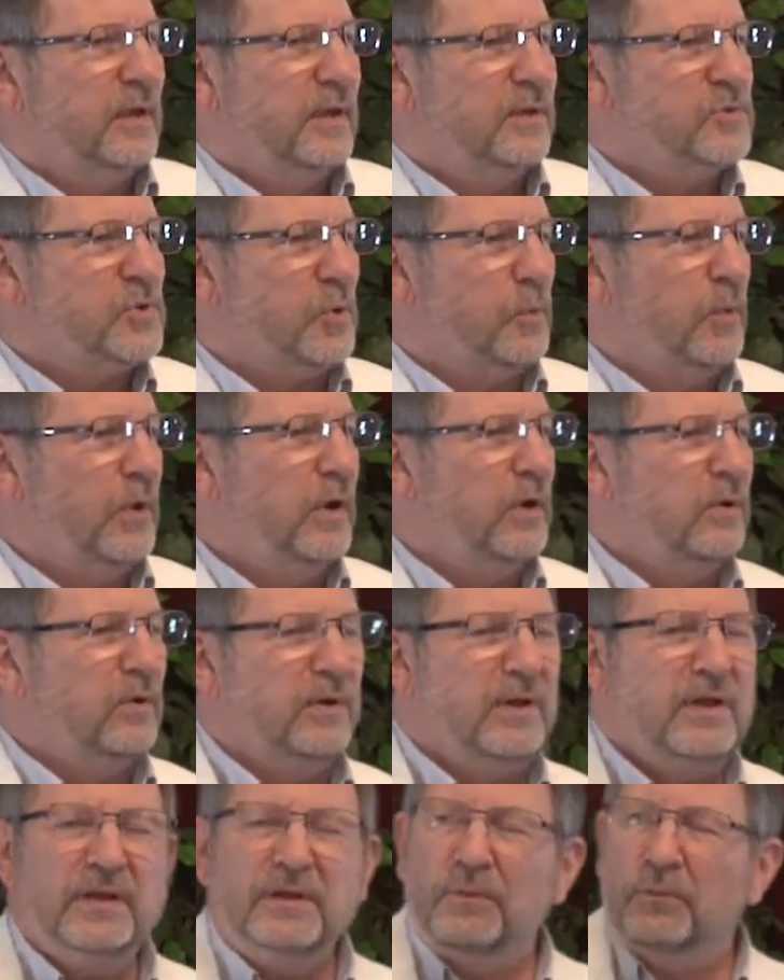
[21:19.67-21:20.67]
So we
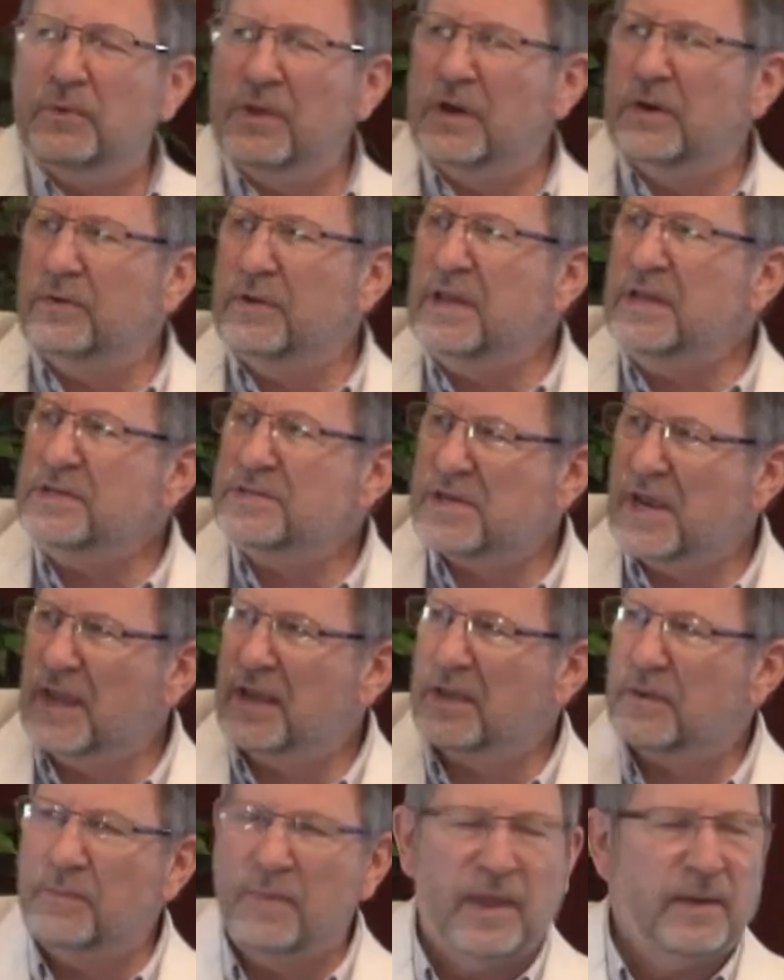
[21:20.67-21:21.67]
don't need
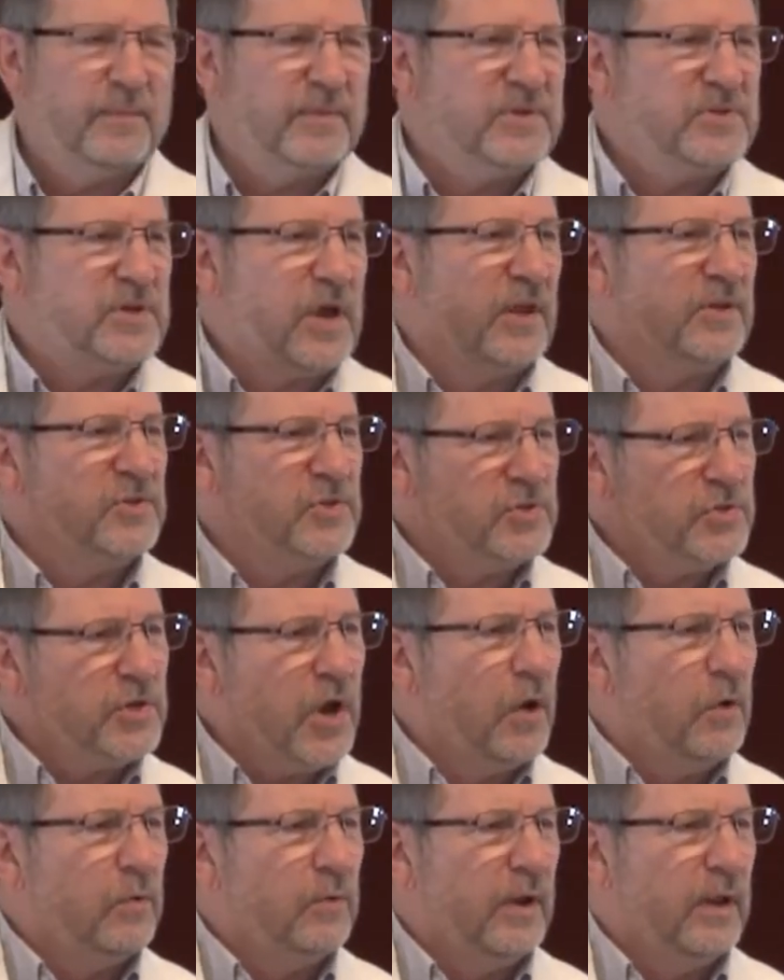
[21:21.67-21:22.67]
10 commandments on
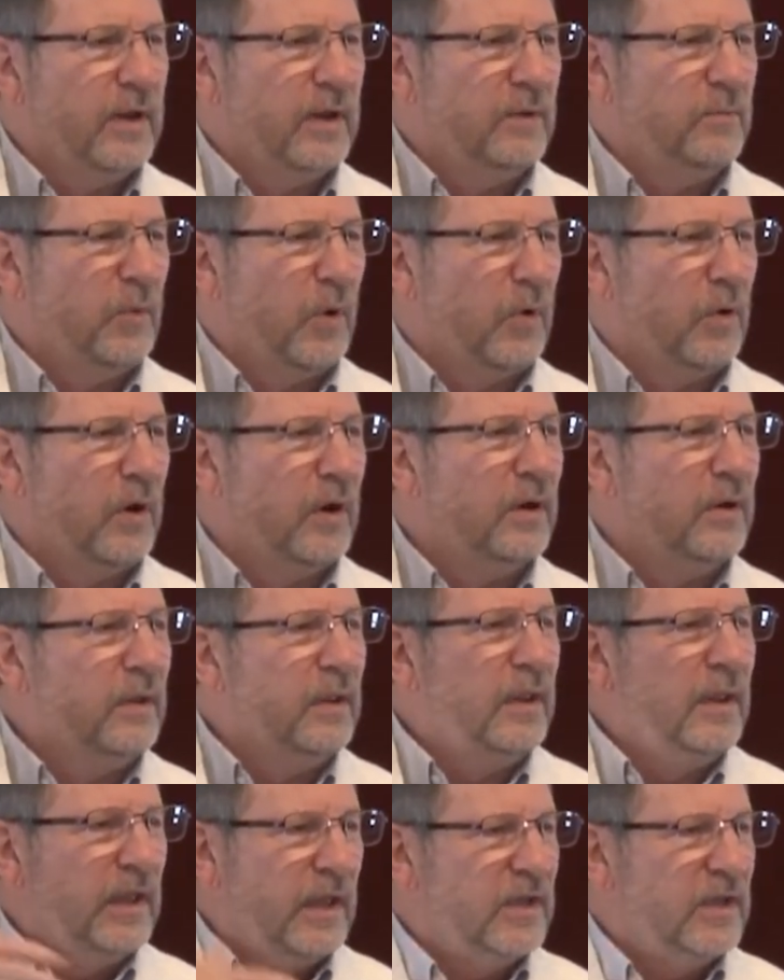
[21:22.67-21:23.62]
stone anymore.